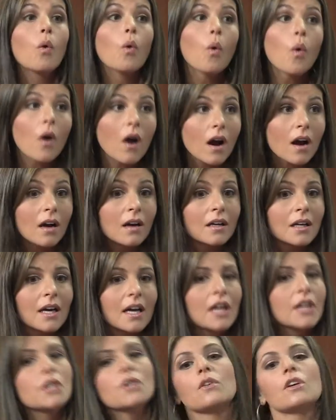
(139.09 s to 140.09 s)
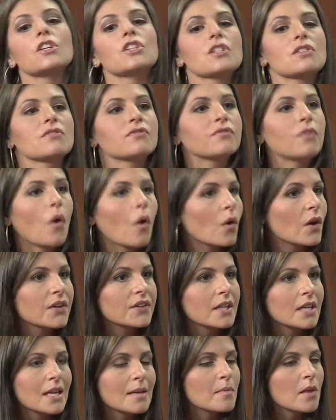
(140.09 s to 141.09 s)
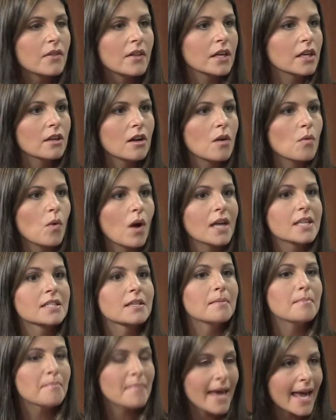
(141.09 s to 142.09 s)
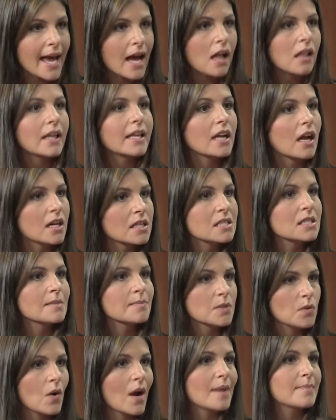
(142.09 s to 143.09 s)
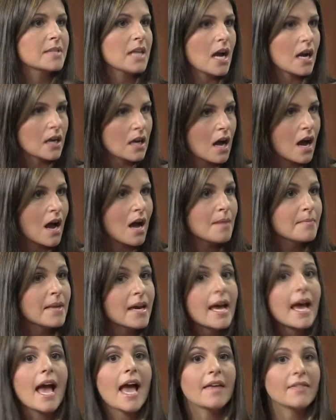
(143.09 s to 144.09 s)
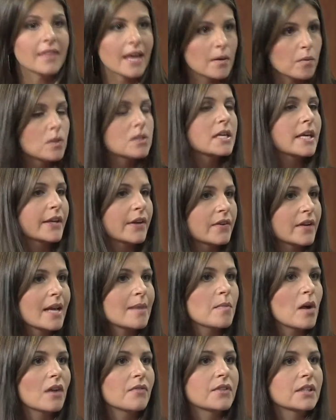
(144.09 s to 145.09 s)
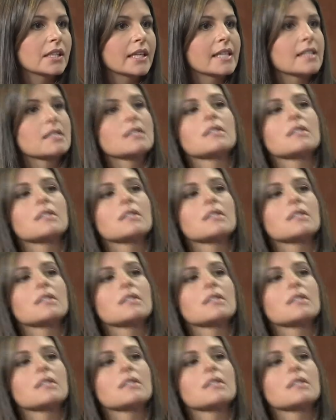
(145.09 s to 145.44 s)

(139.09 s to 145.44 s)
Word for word: Or you can just forward the email that you don't want to mail@unsubscribe.com, and they will take your name off the list. That's